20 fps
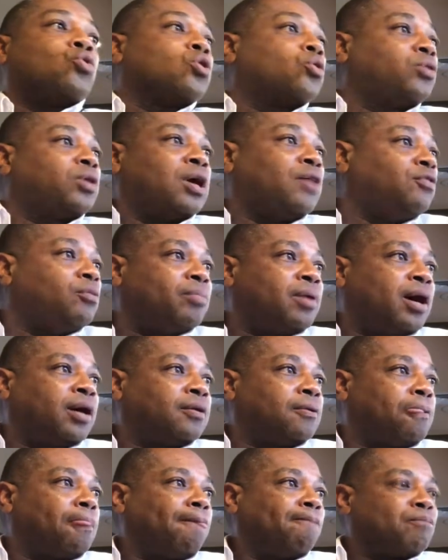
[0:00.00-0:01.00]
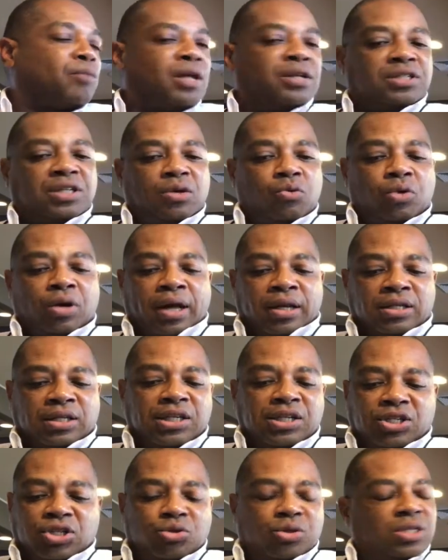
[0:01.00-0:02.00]
to work for everybody. And see, what I
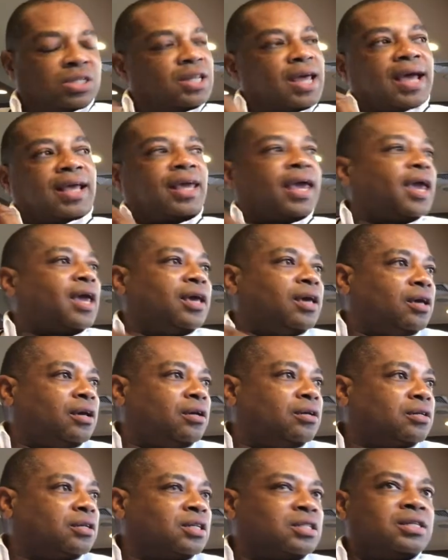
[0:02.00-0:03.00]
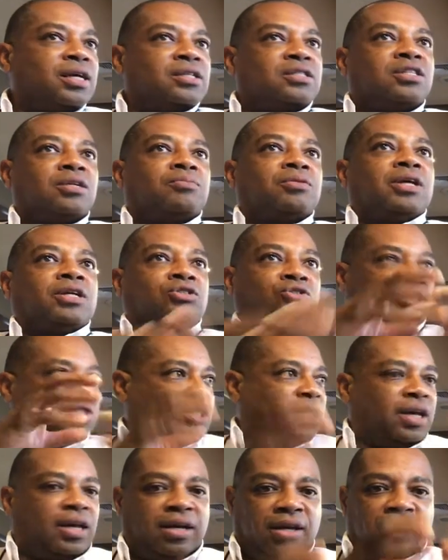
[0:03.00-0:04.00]
teach you is not canned. It's not something that you
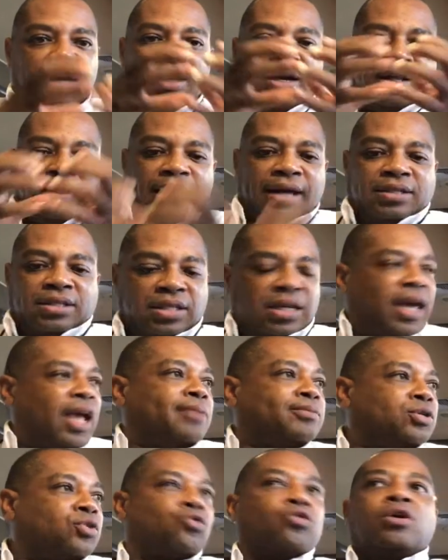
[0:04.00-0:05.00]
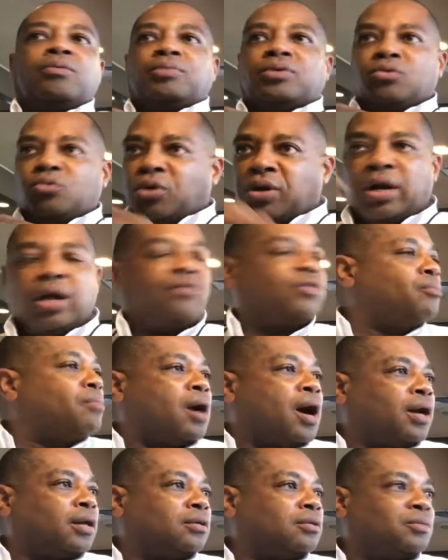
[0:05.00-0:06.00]
say that same script with
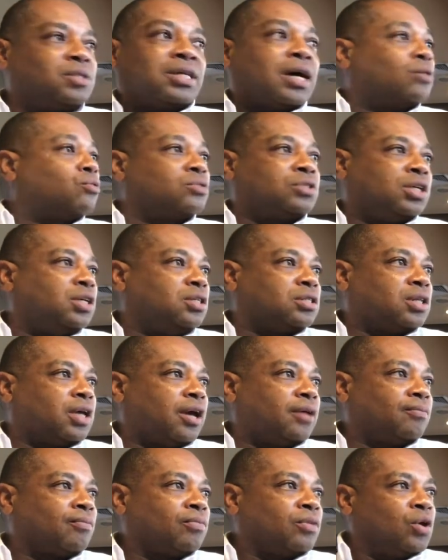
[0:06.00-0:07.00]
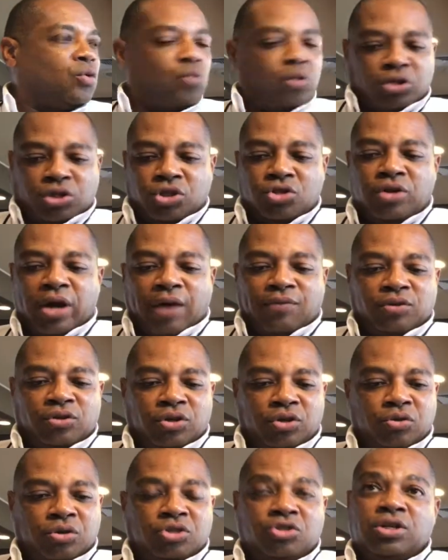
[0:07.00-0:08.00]
everybody. It's how I teach that. What you have to
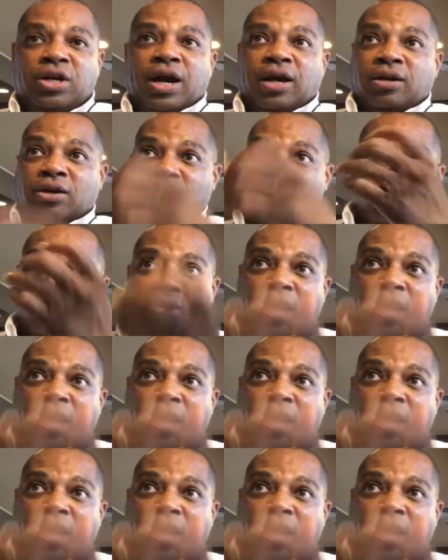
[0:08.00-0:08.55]
do is you got to go